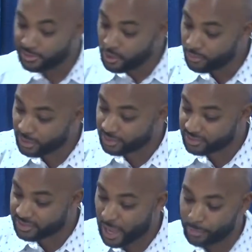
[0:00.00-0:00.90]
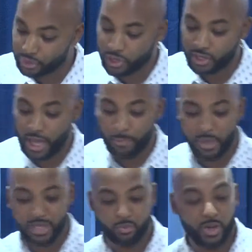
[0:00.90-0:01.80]
knew that the disciples could not
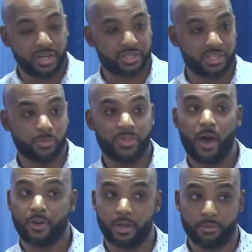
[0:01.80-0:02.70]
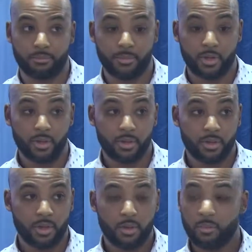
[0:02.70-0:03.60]
be his witnesses without him.
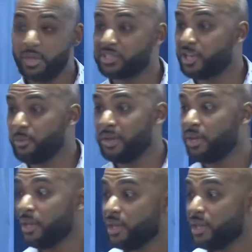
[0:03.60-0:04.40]
Because hear me,